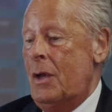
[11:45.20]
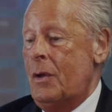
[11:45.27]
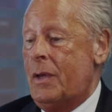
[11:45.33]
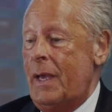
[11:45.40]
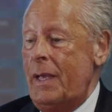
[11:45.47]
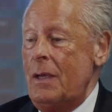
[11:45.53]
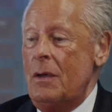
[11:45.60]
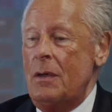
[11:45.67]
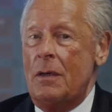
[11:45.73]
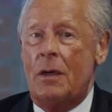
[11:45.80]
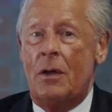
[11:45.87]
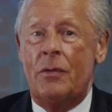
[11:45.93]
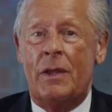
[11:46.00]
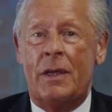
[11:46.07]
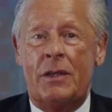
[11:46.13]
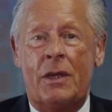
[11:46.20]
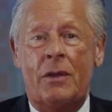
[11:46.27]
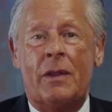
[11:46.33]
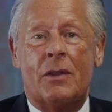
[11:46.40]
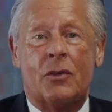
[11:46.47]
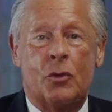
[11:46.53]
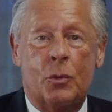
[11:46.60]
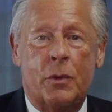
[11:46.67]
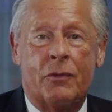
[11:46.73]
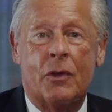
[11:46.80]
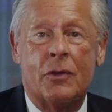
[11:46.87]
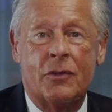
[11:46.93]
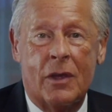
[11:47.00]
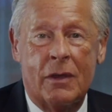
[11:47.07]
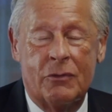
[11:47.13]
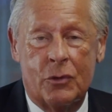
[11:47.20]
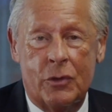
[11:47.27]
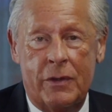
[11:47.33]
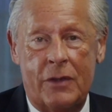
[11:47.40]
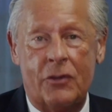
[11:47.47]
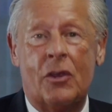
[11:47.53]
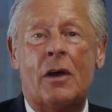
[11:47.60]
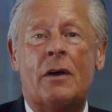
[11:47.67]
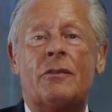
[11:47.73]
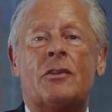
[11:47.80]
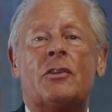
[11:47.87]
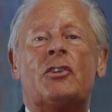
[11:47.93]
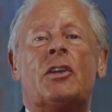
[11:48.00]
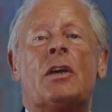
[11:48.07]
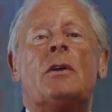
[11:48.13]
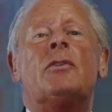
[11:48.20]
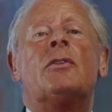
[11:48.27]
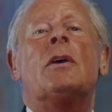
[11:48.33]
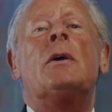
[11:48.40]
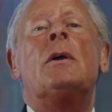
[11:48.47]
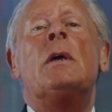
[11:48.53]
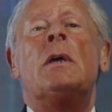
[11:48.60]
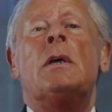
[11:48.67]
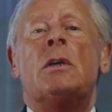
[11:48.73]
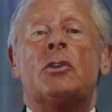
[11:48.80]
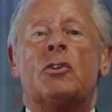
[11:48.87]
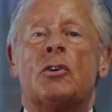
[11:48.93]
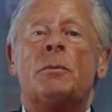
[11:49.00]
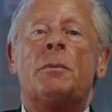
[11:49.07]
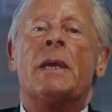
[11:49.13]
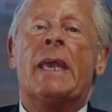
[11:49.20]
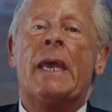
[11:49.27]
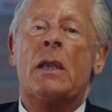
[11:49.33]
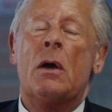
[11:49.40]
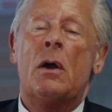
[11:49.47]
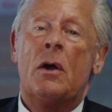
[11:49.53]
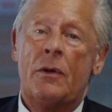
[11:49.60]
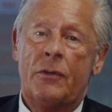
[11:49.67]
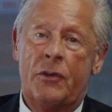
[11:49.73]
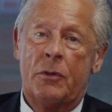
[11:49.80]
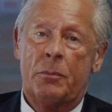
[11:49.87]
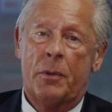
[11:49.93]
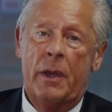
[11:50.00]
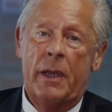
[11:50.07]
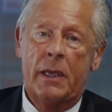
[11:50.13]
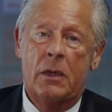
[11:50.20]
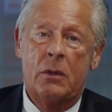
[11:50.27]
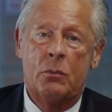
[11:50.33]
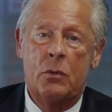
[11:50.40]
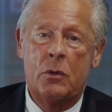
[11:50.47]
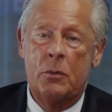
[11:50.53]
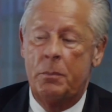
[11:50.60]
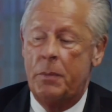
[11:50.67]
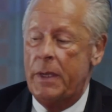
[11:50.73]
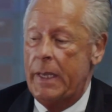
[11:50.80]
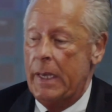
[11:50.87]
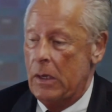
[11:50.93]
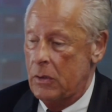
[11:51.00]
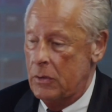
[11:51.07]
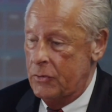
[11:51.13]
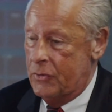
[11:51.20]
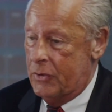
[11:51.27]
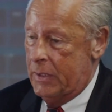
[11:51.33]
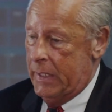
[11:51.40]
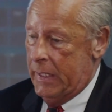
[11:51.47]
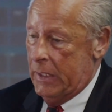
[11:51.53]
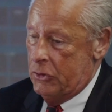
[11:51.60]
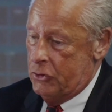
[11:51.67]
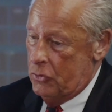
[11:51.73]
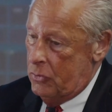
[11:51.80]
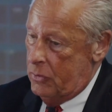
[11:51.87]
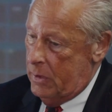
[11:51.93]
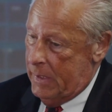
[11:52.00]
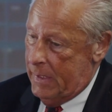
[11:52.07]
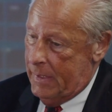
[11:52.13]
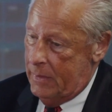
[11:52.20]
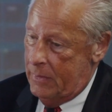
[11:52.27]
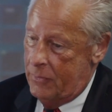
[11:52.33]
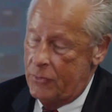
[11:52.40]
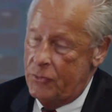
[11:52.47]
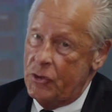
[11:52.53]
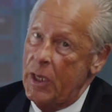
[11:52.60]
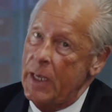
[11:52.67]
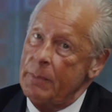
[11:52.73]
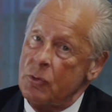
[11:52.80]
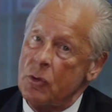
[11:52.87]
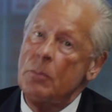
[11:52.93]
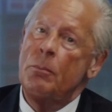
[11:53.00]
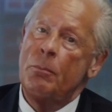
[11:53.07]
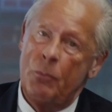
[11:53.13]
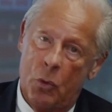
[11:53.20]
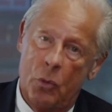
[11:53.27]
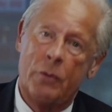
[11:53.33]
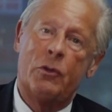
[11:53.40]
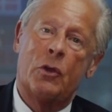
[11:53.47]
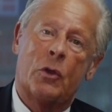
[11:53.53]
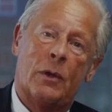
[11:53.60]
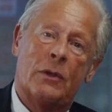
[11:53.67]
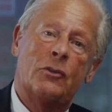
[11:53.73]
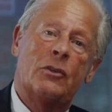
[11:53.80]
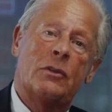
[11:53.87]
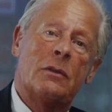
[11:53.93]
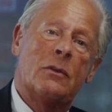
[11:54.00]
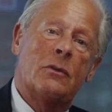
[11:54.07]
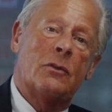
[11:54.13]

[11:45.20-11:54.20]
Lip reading: Okay, on that note, that's all we've got time for in this half of the show. So join me again after the break and we'll be asking John and James more of your questions.